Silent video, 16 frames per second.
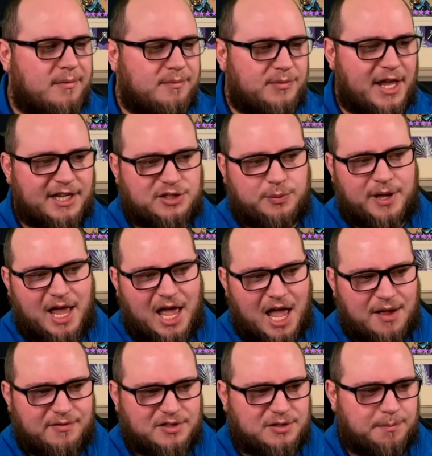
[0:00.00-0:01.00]
Next we
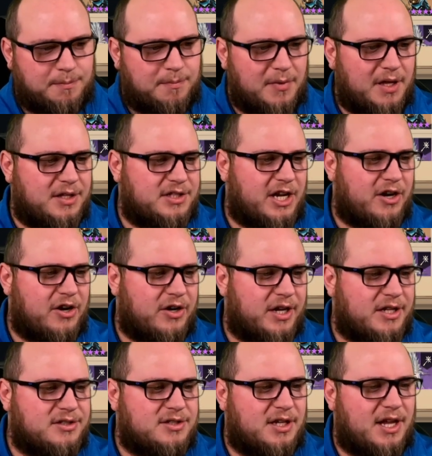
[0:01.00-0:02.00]
have as
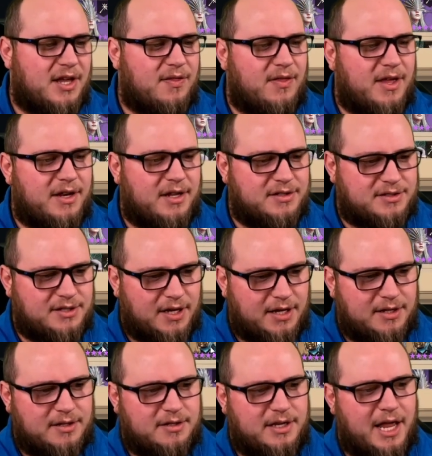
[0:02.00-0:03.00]
Arrogance, and then Hetza.